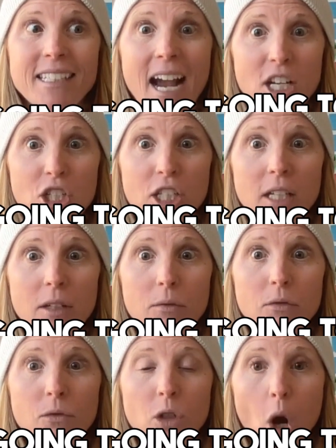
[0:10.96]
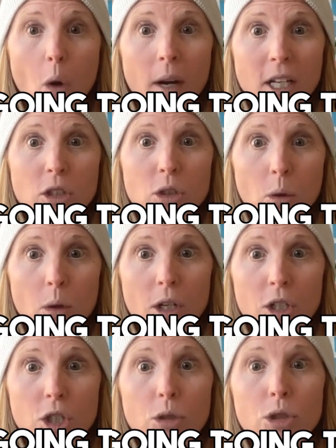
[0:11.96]
is actually going
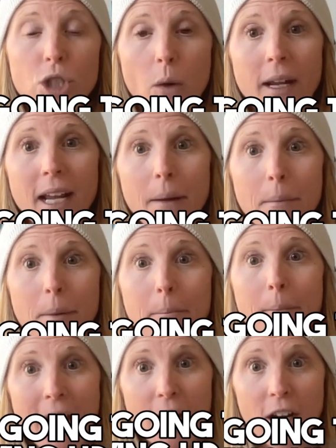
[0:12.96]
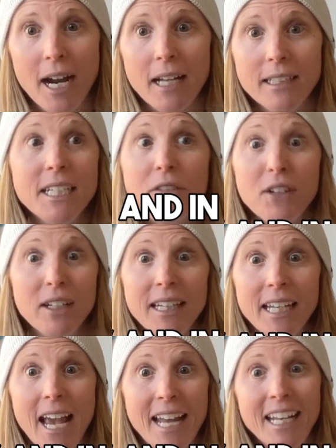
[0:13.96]
towards you showing up better,
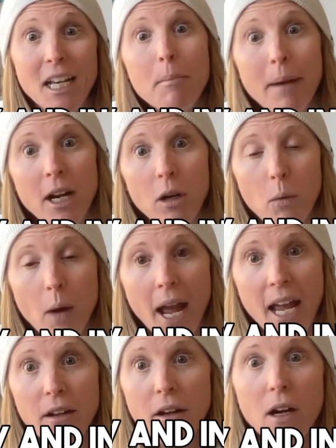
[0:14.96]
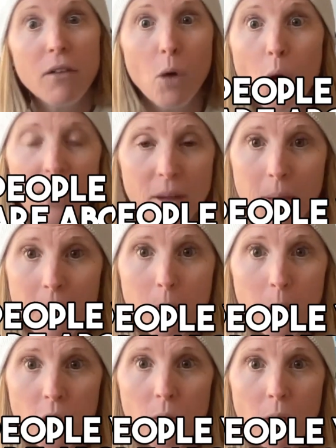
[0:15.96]
differently, and in a better way for the
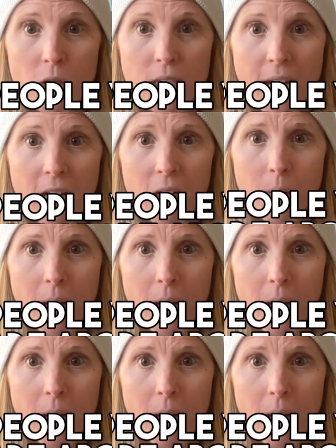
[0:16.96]
people you most